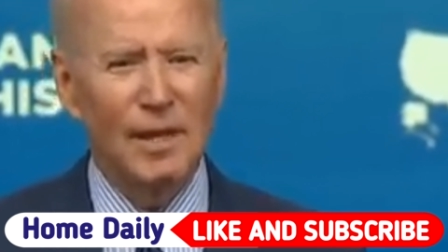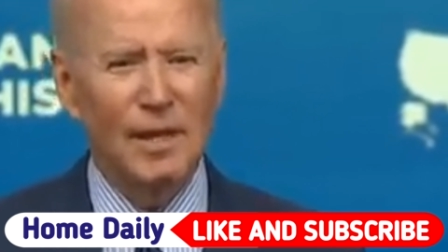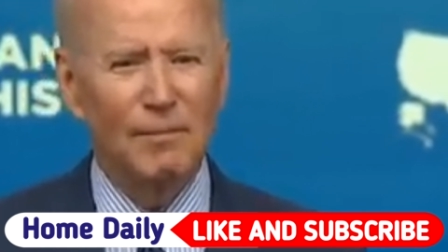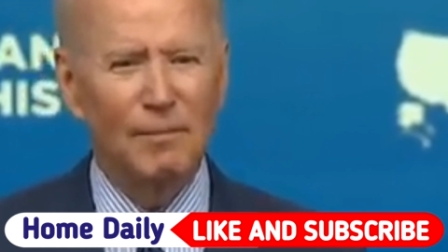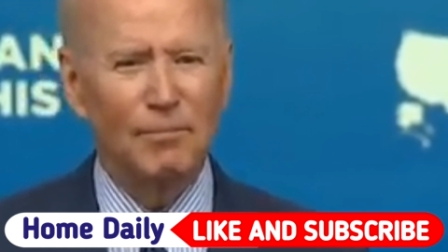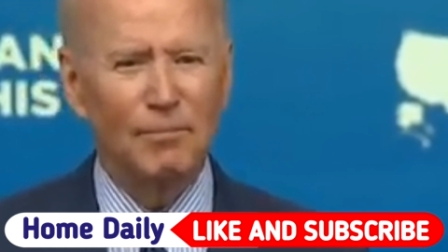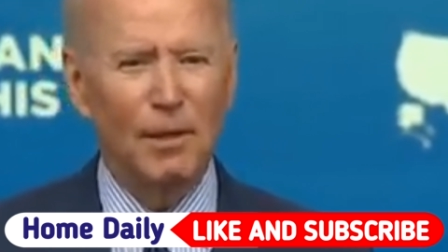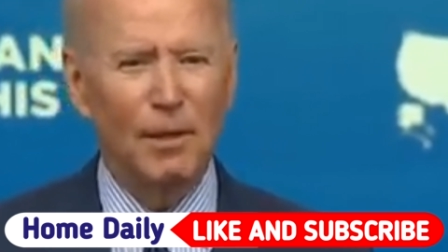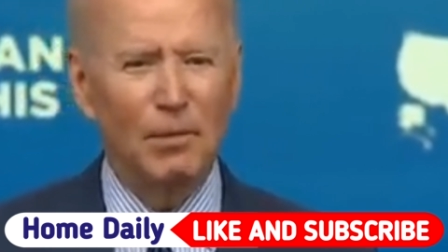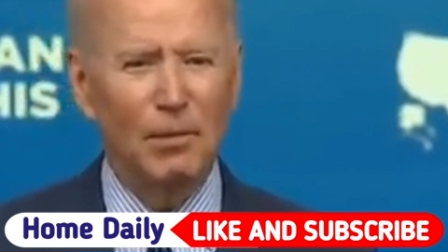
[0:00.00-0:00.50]

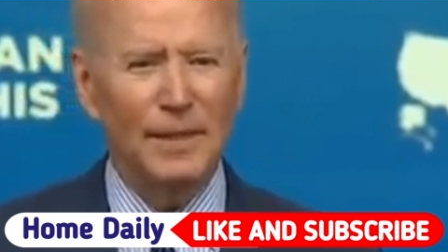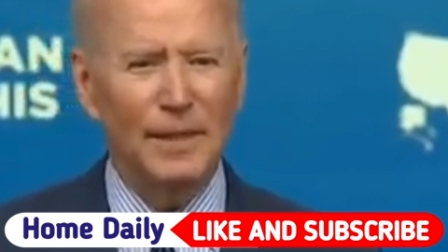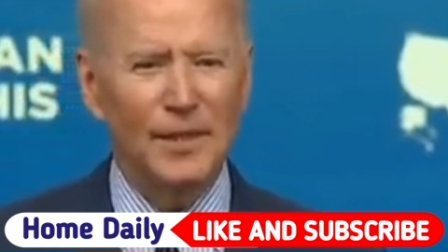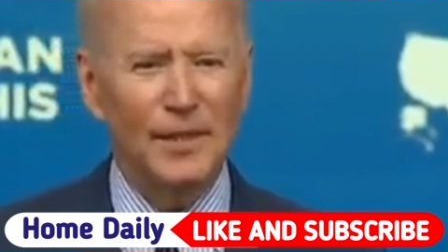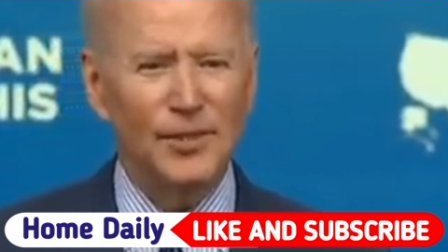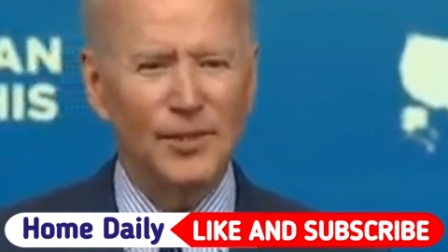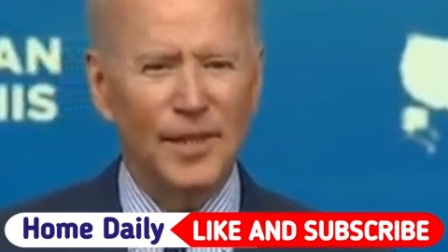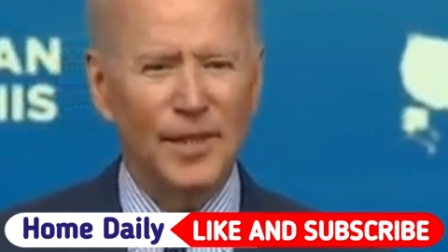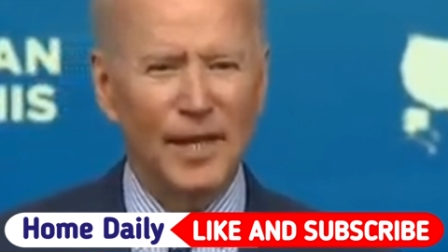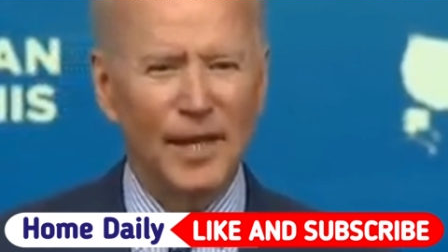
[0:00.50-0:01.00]
and public
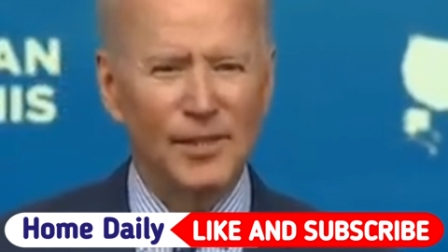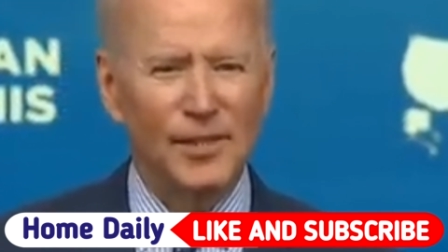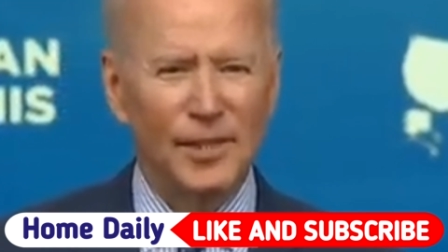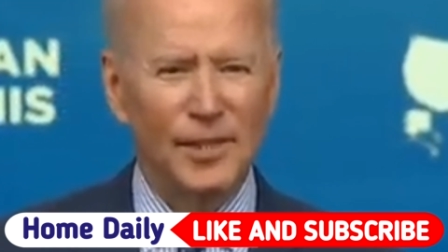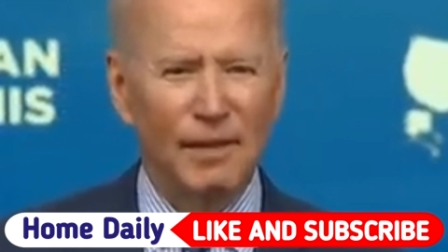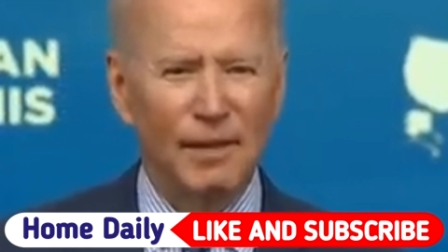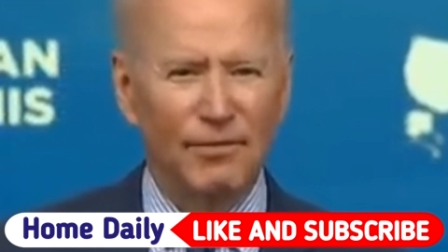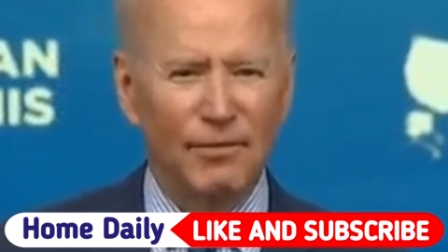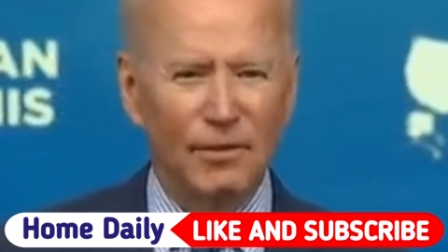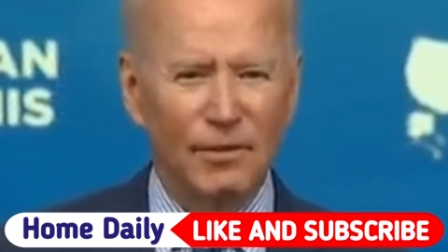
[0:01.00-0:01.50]

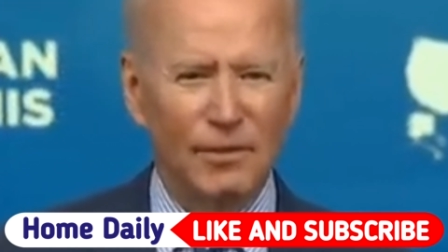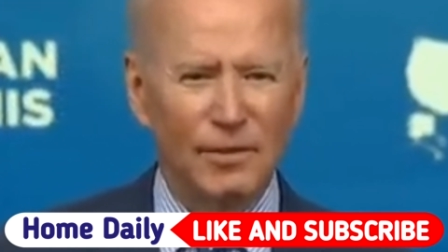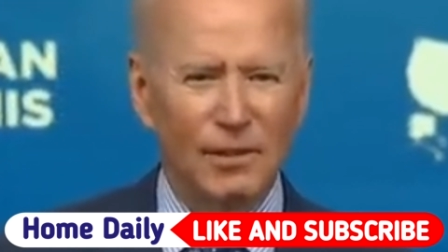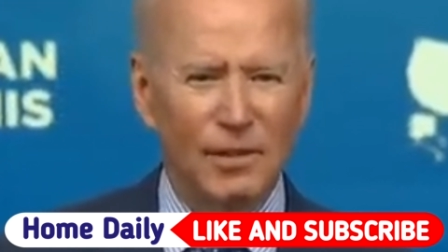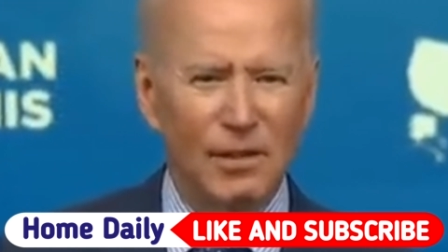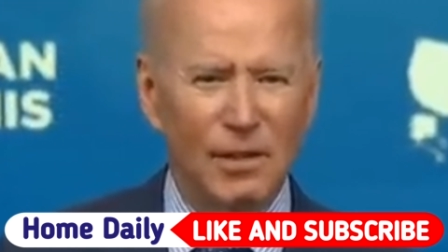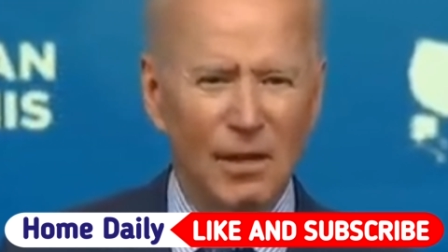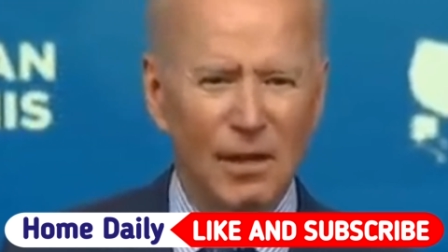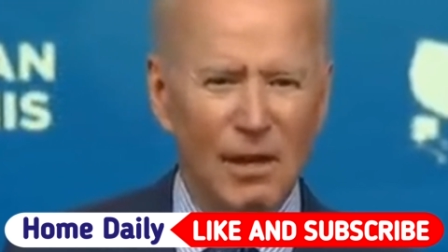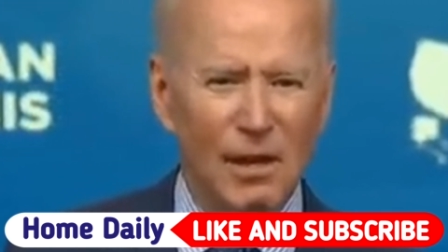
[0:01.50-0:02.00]
education
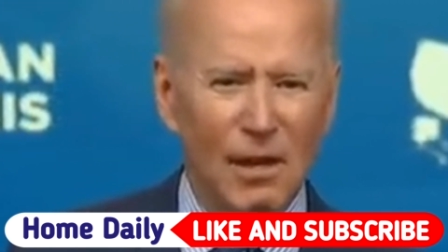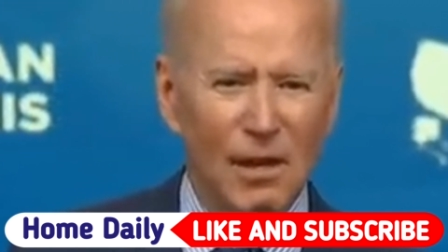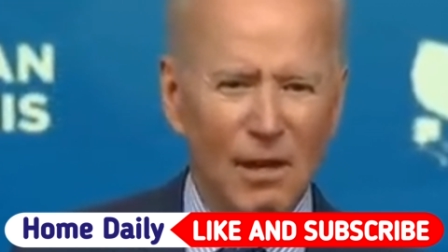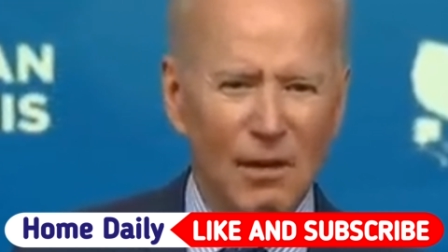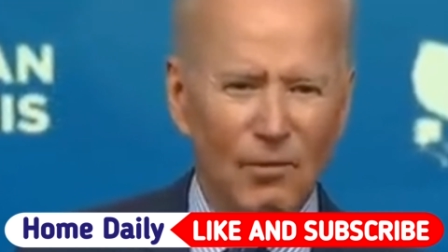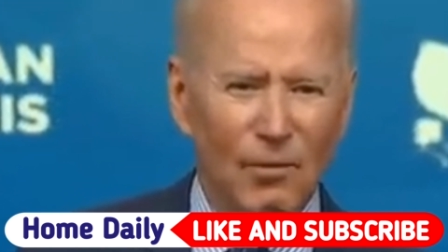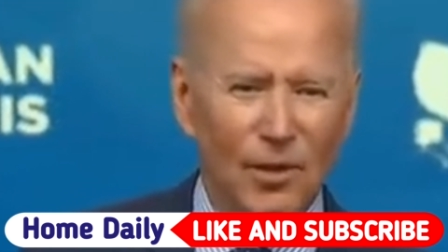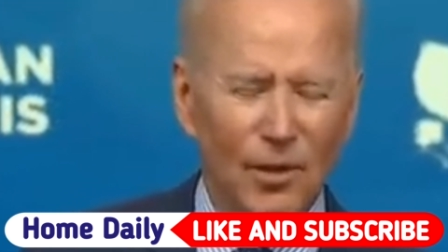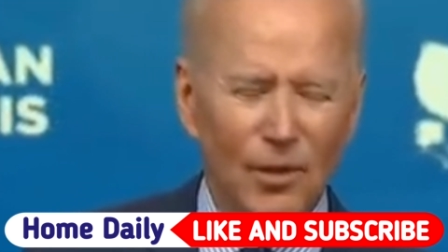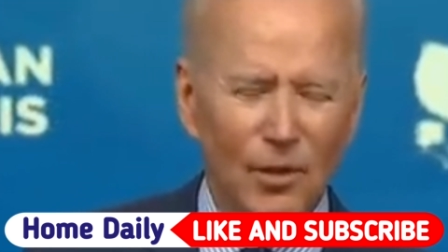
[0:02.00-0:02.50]
efforts.
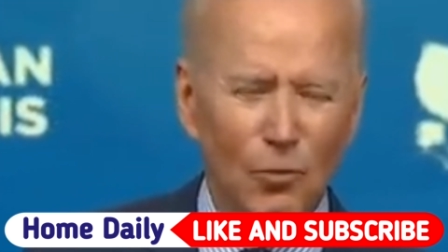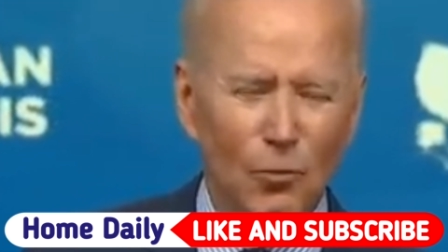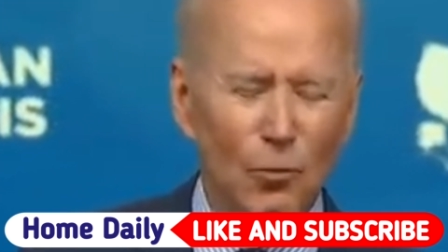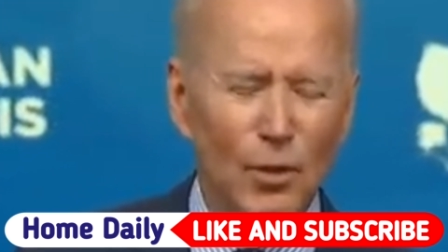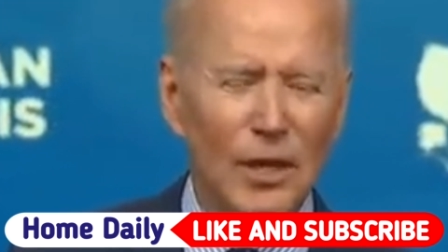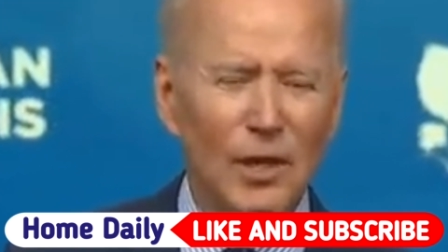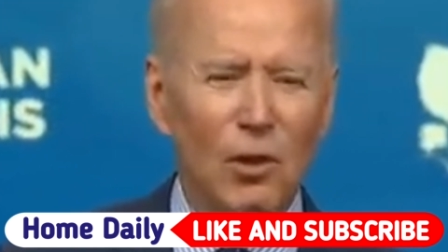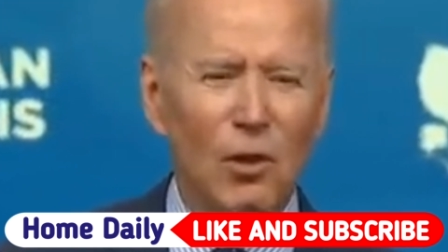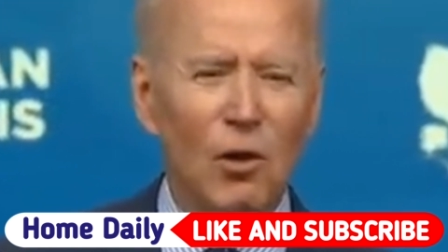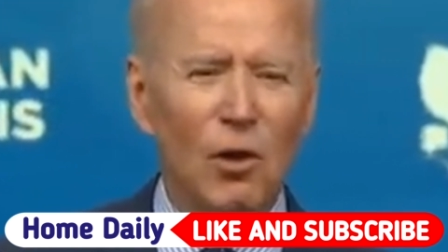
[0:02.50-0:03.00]
We're going to
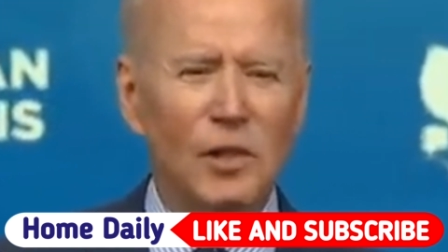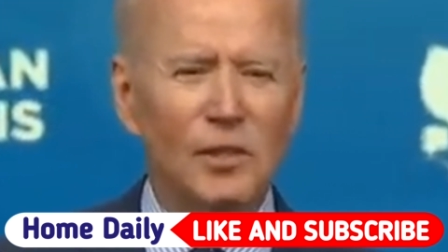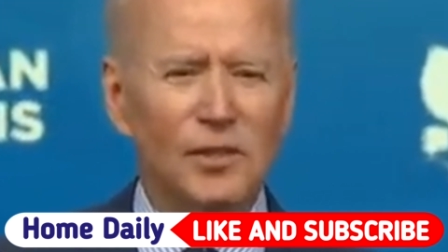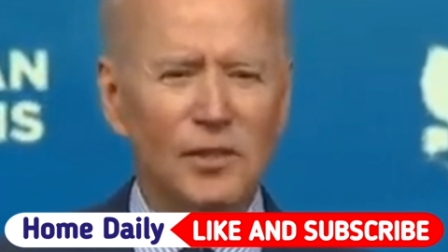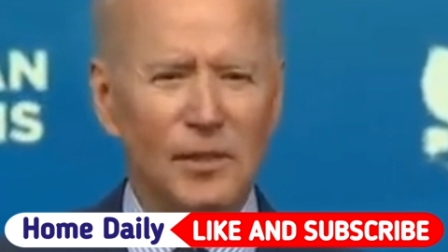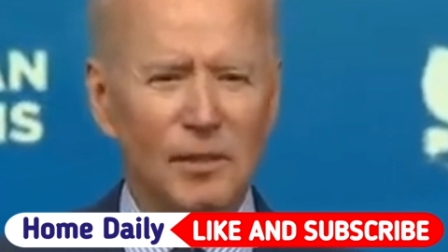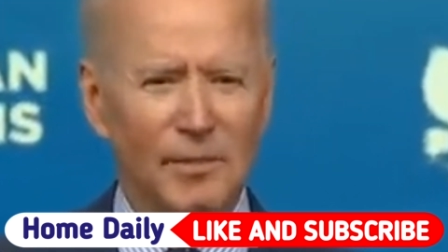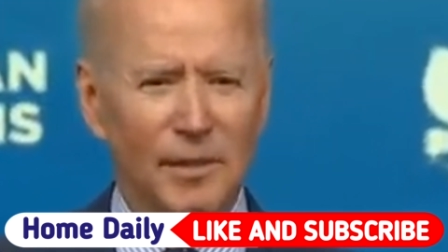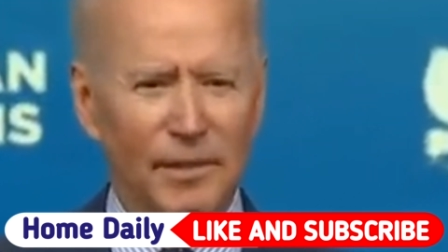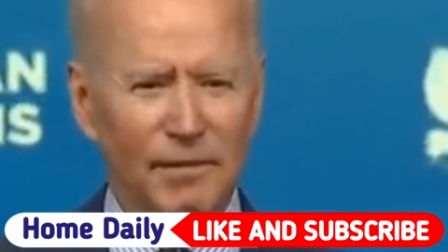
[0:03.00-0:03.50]

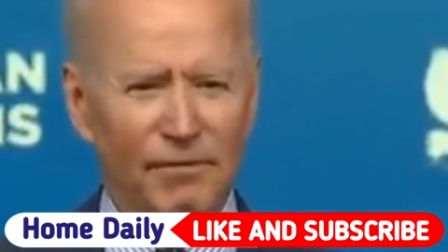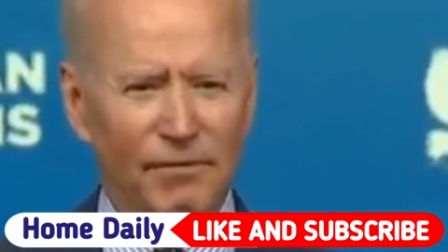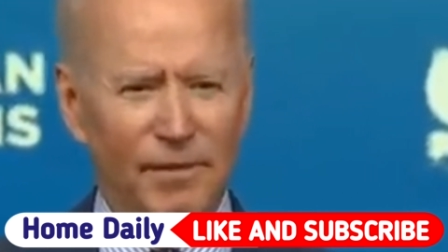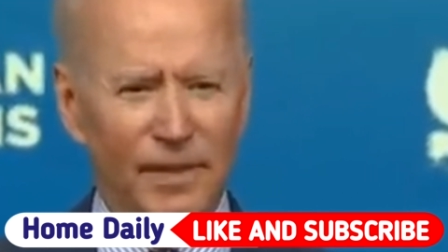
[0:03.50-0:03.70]
relaunch them, in